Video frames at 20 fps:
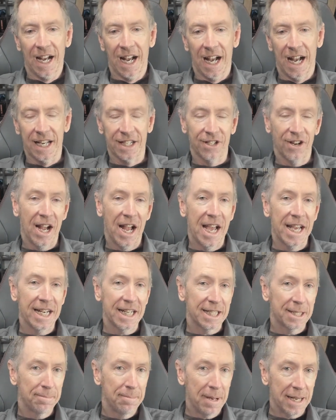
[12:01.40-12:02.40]
as I had
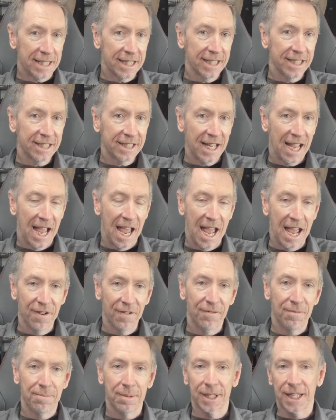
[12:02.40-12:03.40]
expected it to
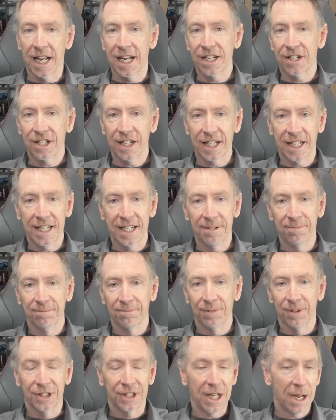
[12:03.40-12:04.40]
have potentially
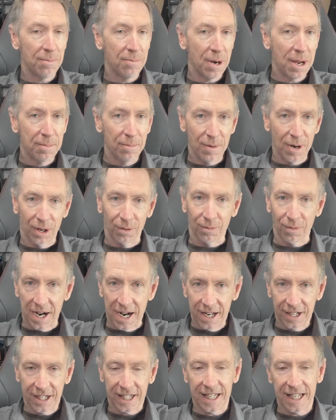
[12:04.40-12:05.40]
somewhere
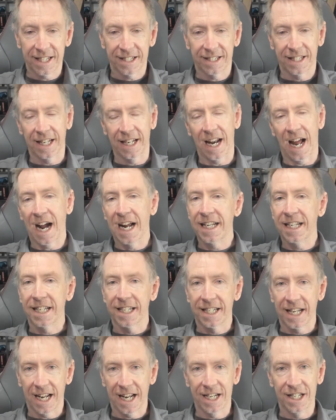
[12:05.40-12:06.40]
around, that 8 to
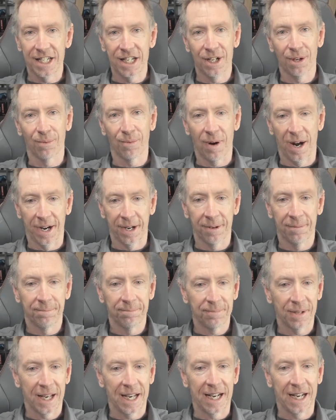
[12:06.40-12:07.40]
10 year run.
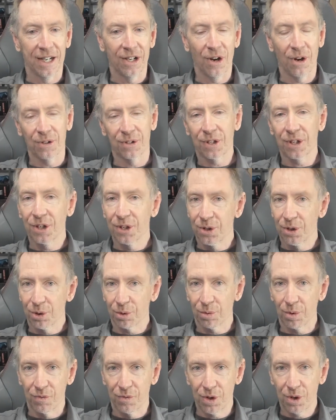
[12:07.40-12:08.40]
And I was going to do a
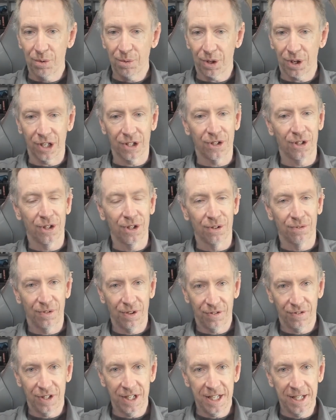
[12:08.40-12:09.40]
review when I turned
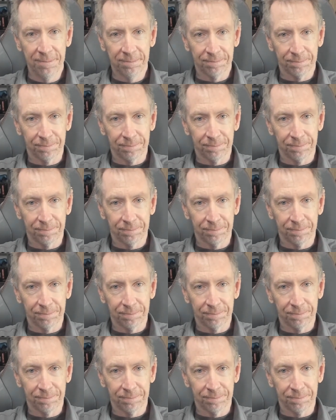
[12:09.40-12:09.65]
50,